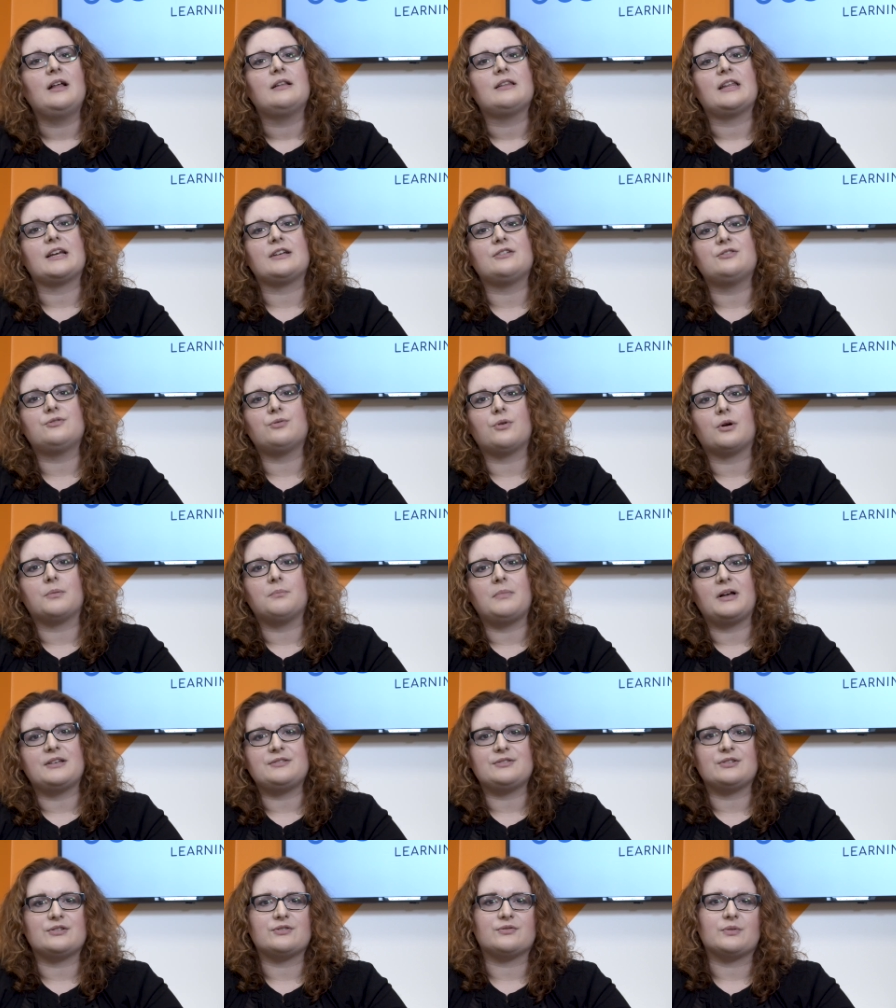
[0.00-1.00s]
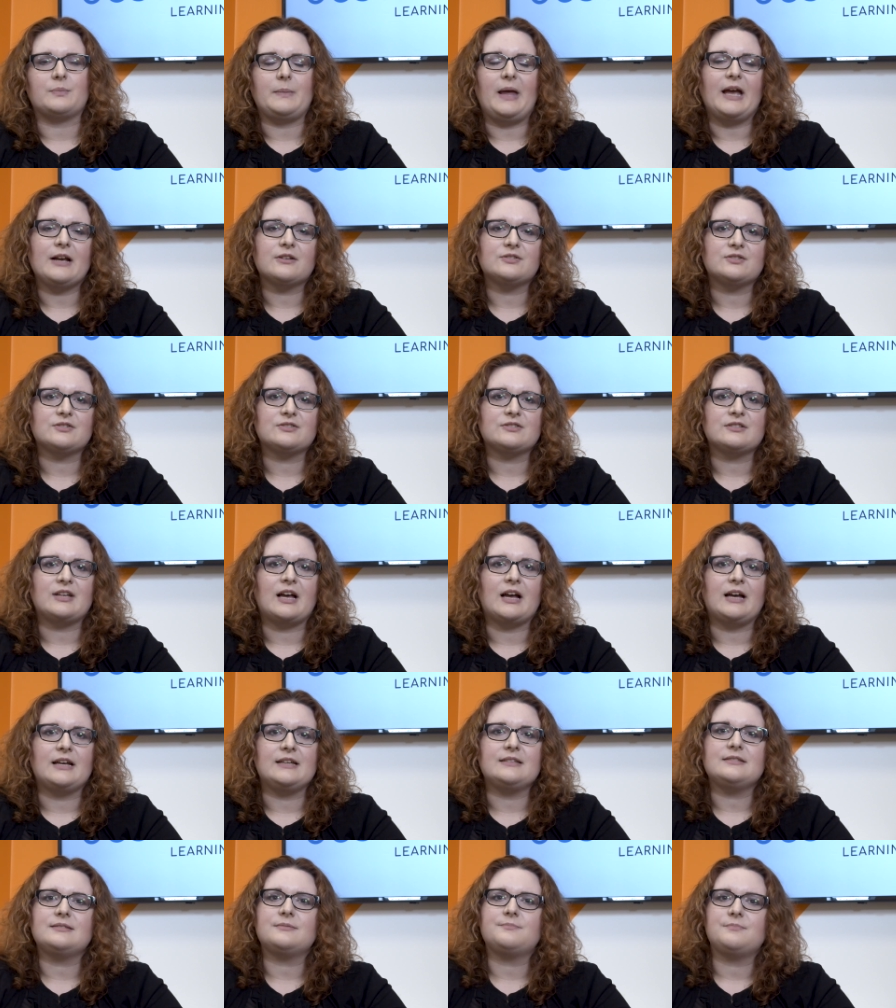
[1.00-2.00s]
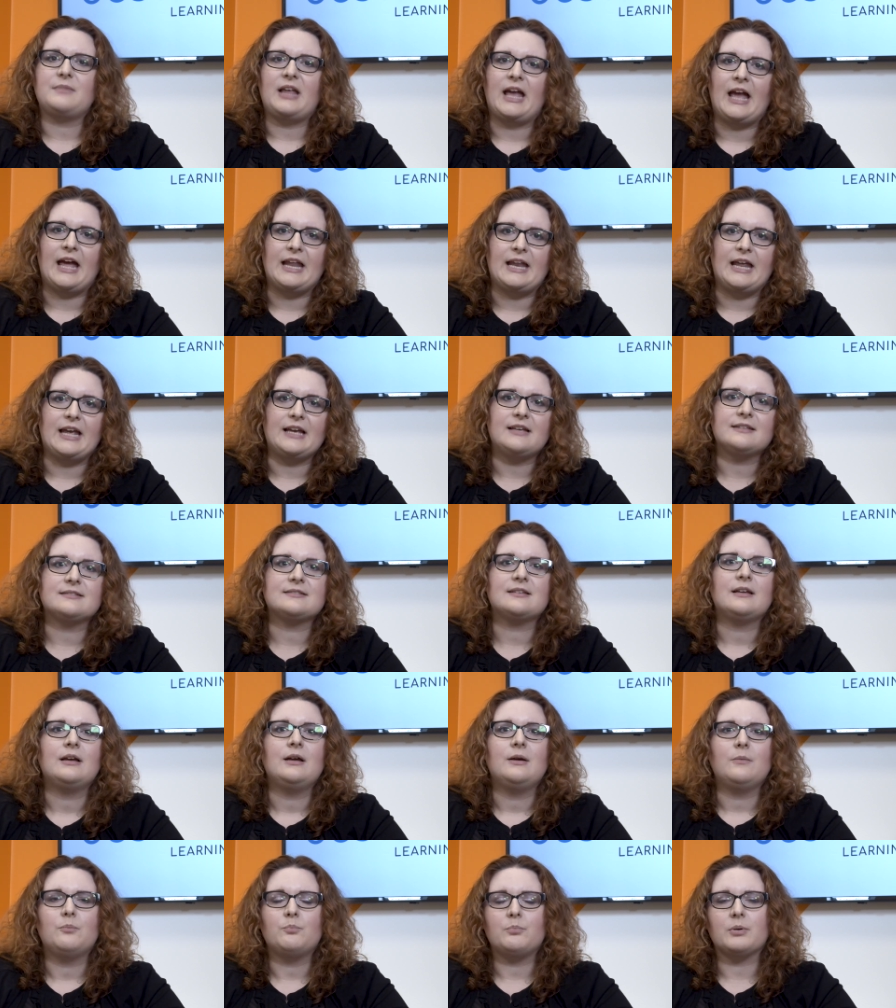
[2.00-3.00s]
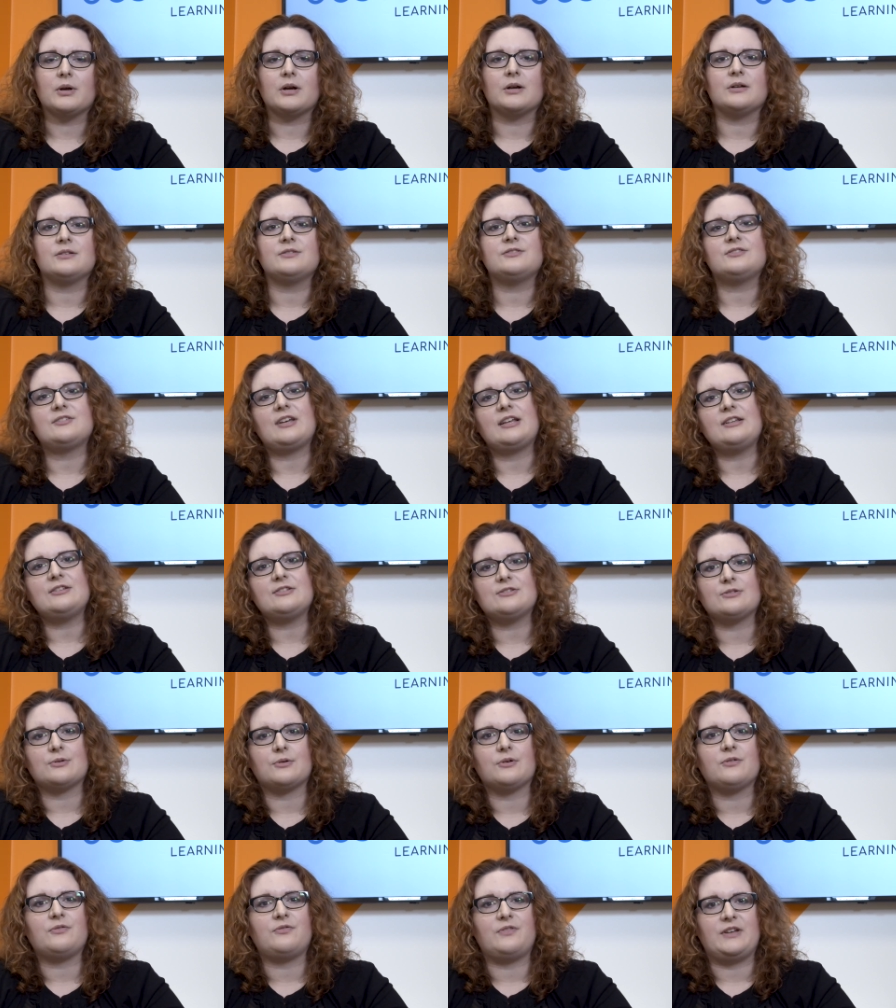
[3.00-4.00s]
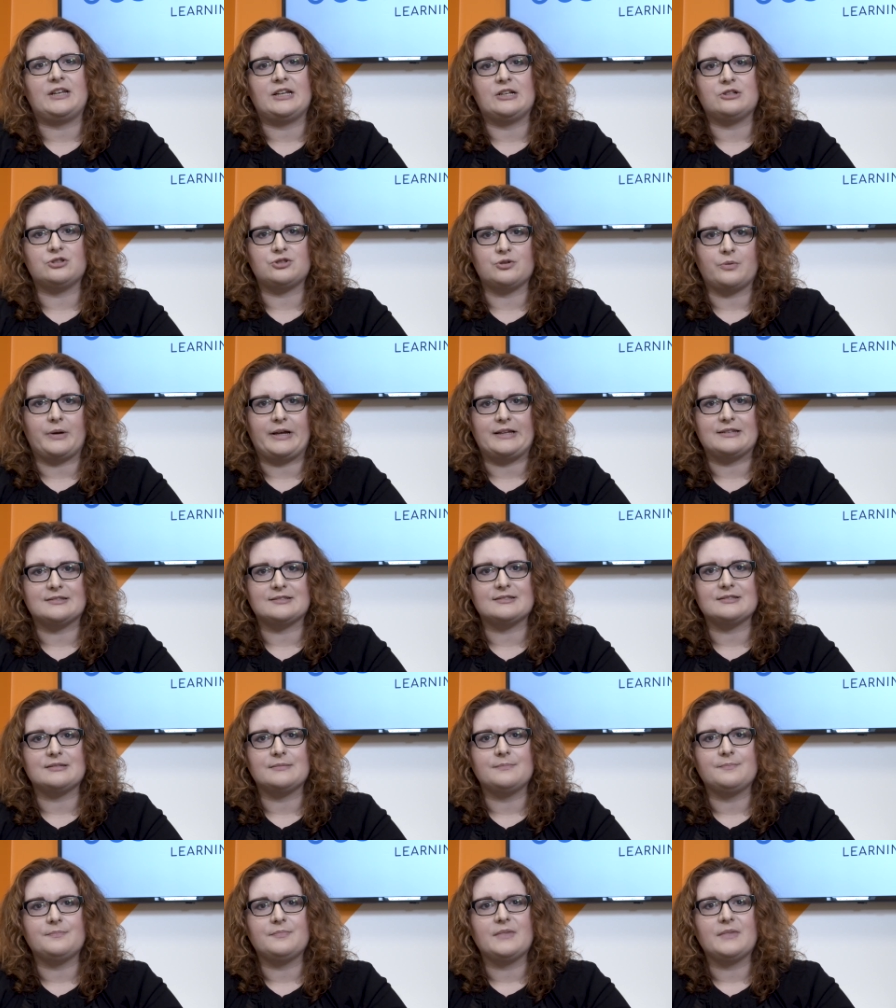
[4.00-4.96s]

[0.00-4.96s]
like sore muscles from exercise, headaches, burns, and sore feet and joints.